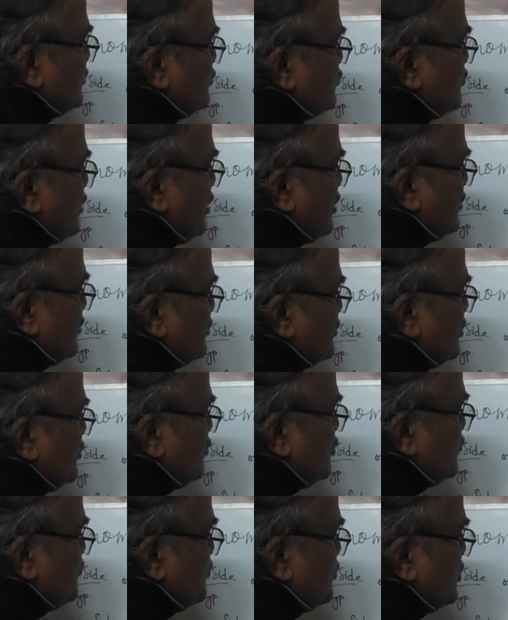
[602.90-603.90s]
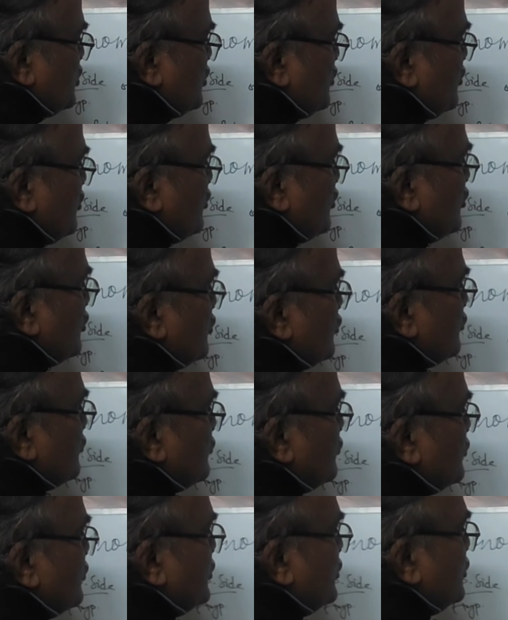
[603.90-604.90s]
to, now you put
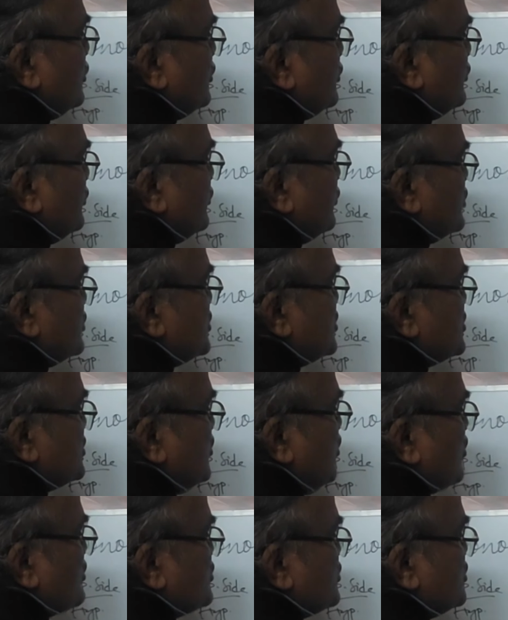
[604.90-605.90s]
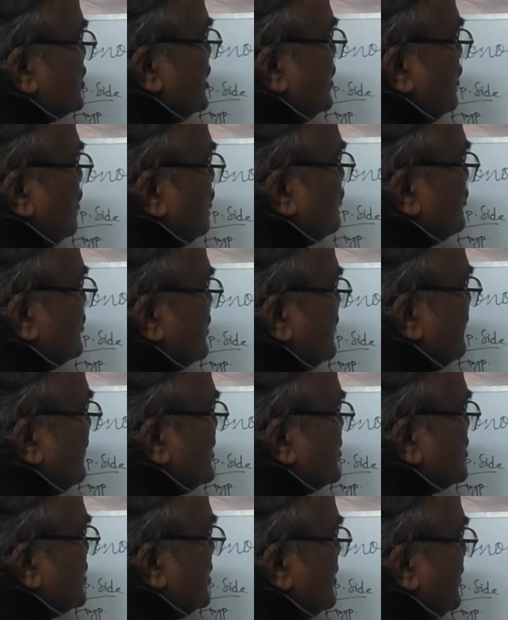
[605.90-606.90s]
this is cos theta, the
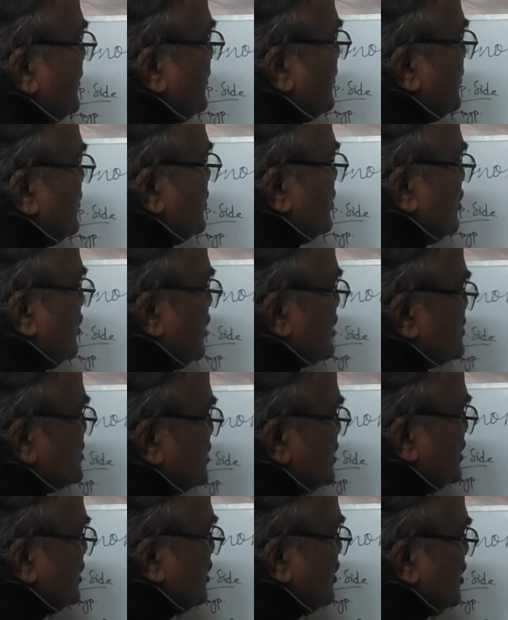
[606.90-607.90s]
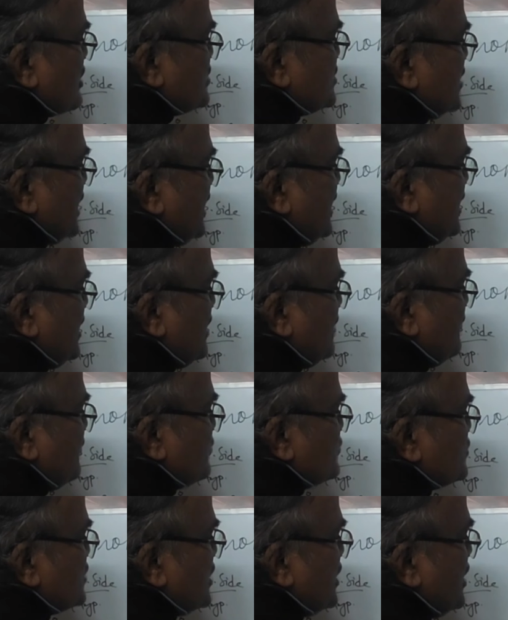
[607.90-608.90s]
definition. Cos 90, if you
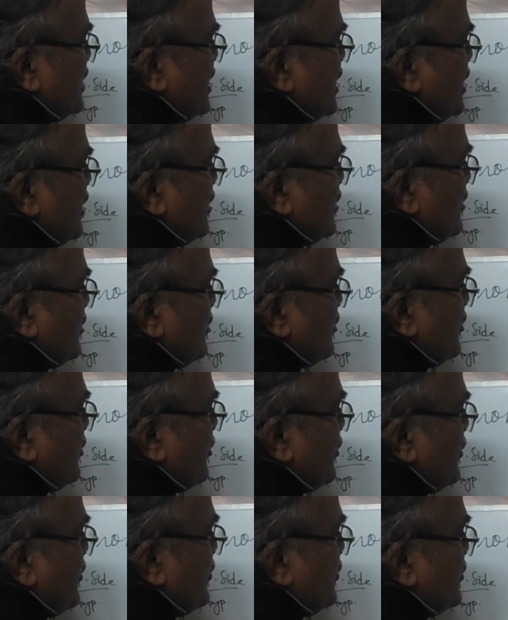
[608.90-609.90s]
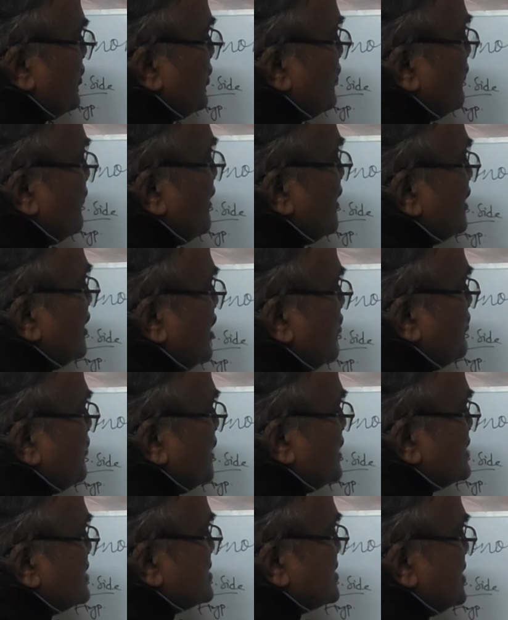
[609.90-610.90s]
see here, what
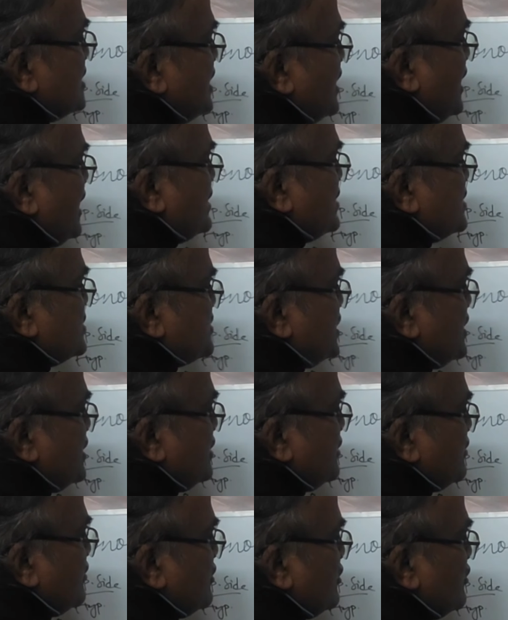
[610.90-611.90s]
happens? Adjacent